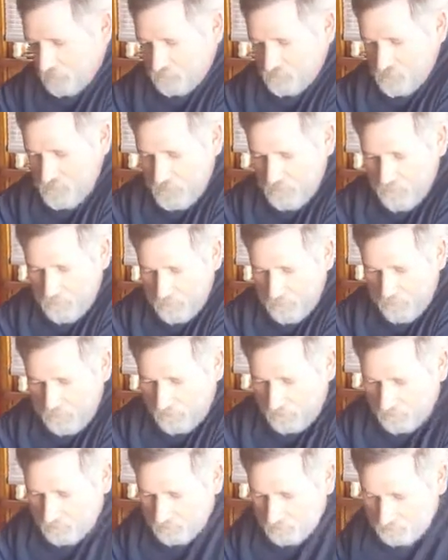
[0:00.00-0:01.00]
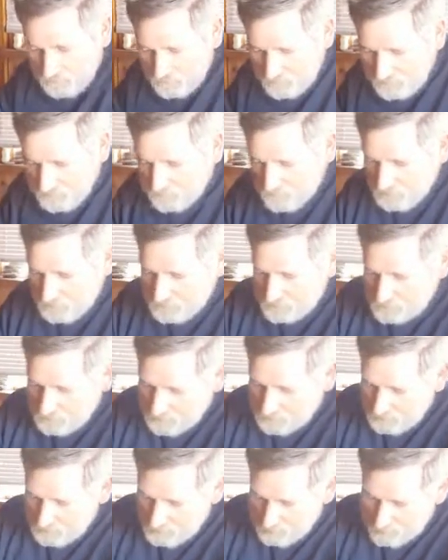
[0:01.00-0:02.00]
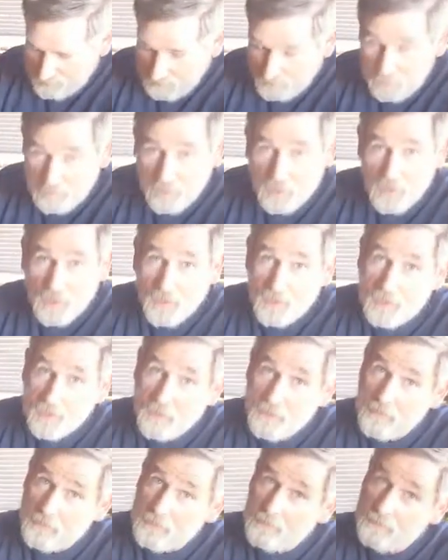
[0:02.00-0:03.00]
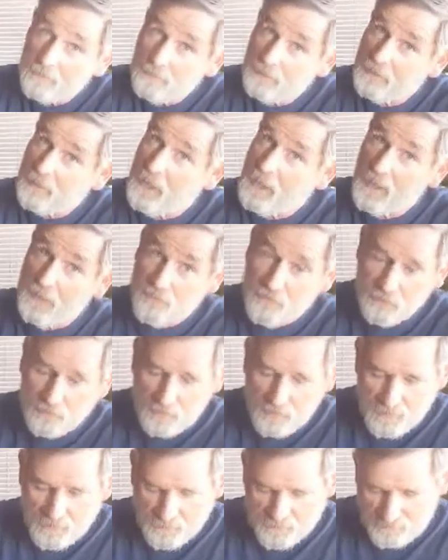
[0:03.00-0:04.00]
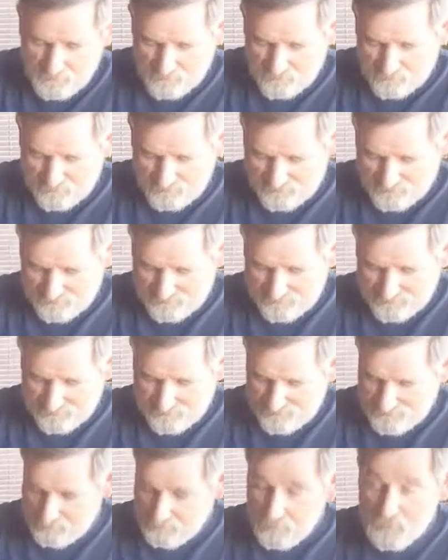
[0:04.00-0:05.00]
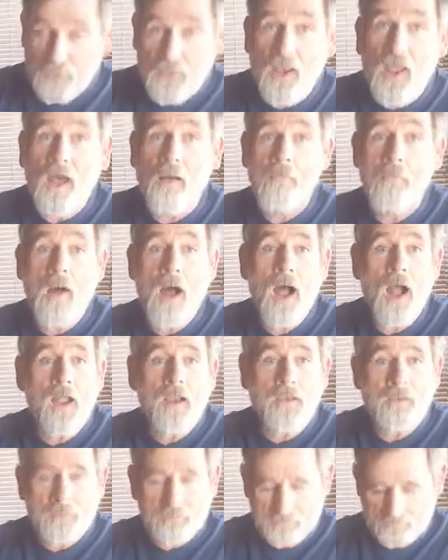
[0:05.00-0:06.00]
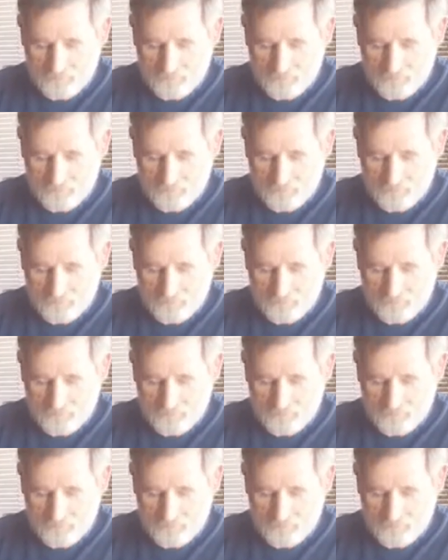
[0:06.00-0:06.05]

no reason to have a pear. Pear pie. You got to try it. But not mine.